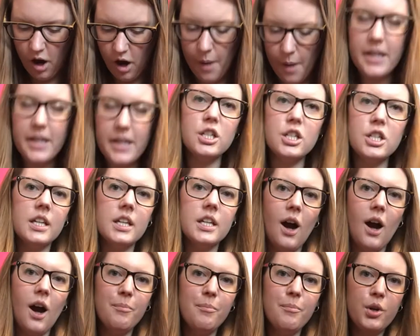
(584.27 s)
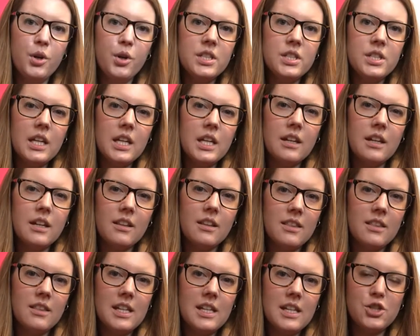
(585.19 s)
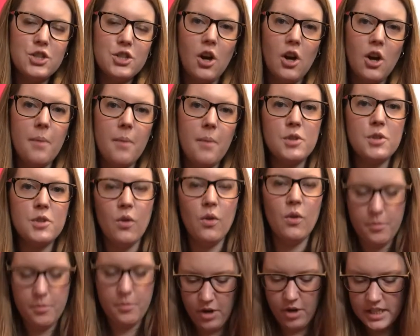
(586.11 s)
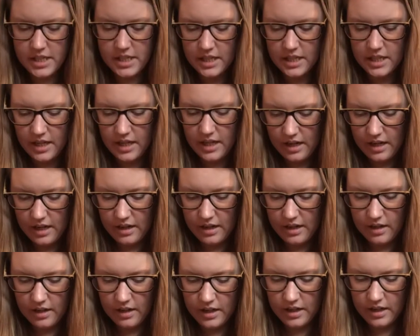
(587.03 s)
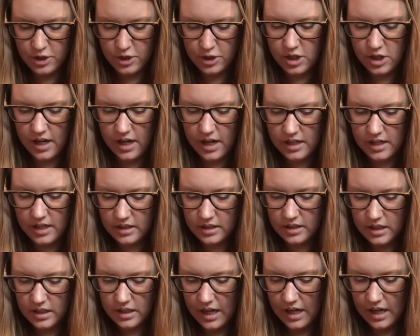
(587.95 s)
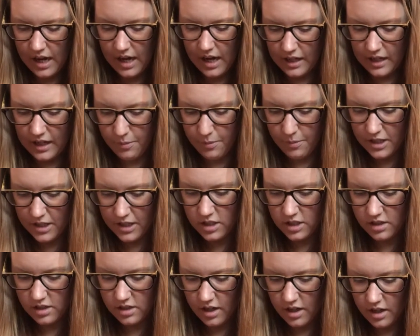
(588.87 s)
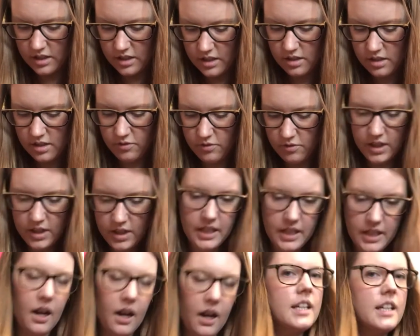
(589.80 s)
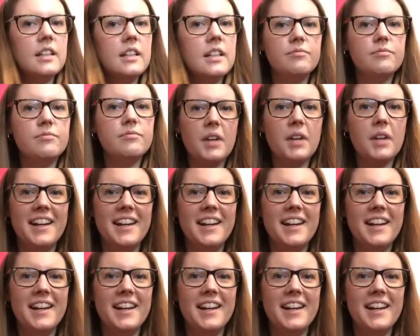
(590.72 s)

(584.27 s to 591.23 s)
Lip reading: I'm putting these charms on the bracelet each day, and I'm actually starting to really like it.